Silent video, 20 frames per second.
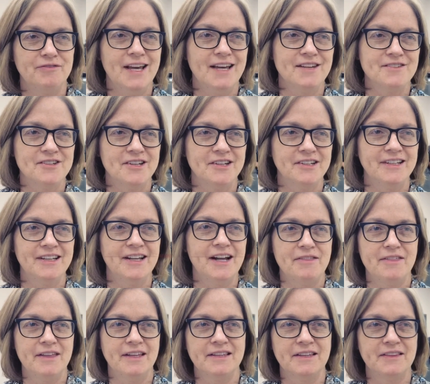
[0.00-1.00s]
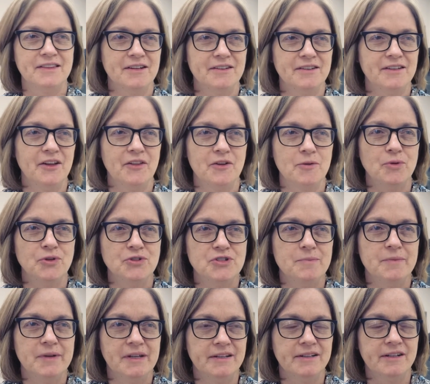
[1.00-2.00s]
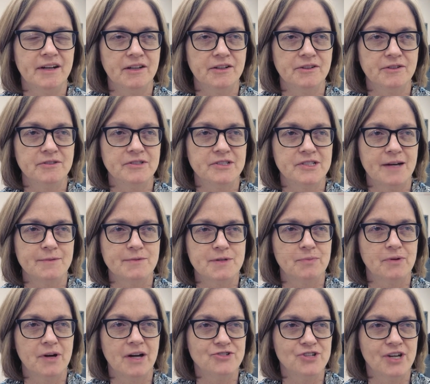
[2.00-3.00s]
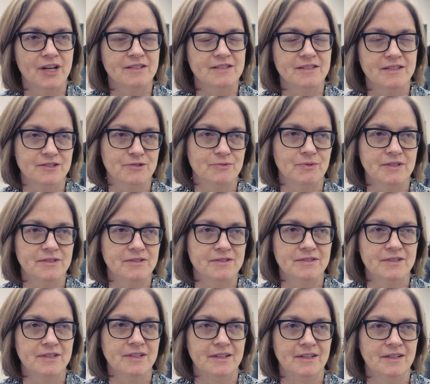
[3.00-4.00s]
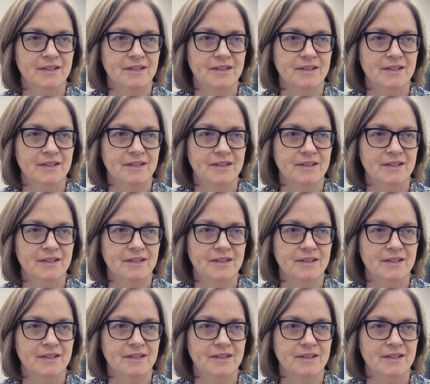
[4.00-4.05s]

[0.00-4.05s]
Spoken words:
Yes, I think that they're multi-million-dollar types of projects, and this one's